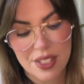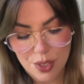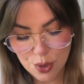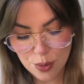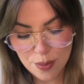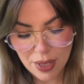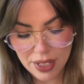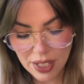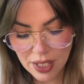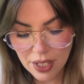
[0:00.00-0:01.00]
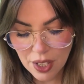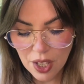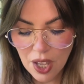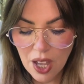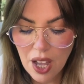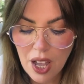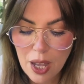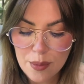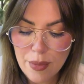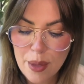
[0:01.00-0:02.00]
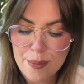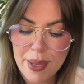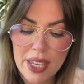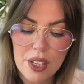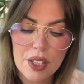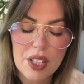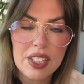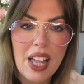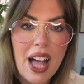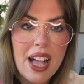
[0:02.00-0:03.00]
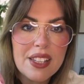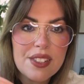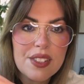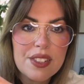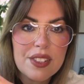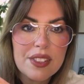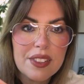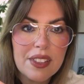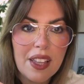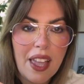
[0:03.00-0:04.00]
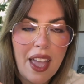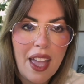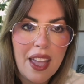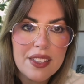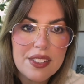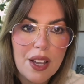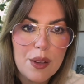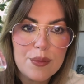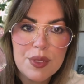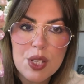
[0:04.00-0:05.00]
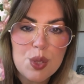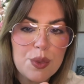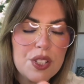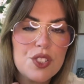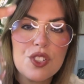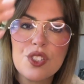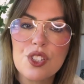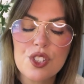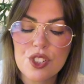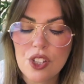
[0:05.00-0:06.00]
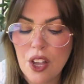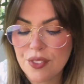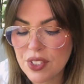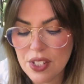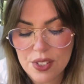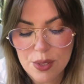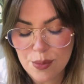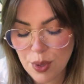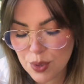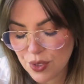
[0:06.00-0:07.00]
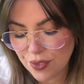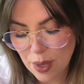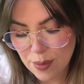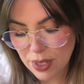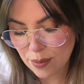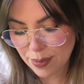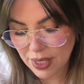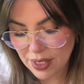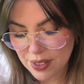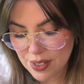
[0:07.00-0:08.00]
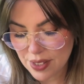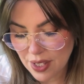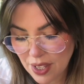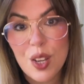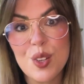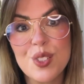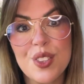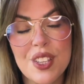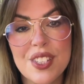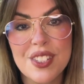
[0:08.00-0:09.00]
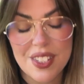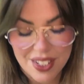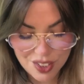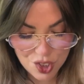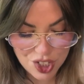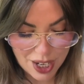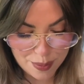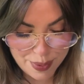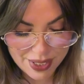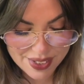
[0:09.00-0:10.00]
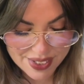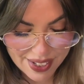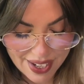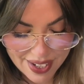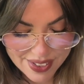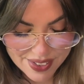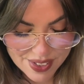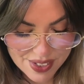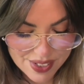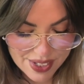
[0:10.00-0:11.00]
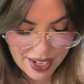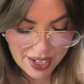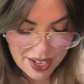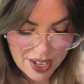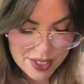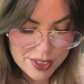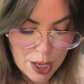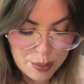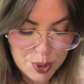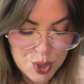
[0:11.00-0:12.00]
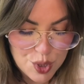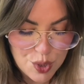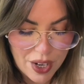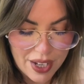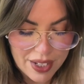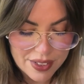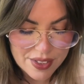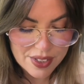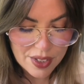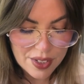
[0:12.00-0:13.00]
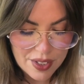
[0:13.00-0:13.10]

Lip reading: see too many pink glass. And this one is just the softest, most feminine piece. Here's this check piece, guys. This is a double strand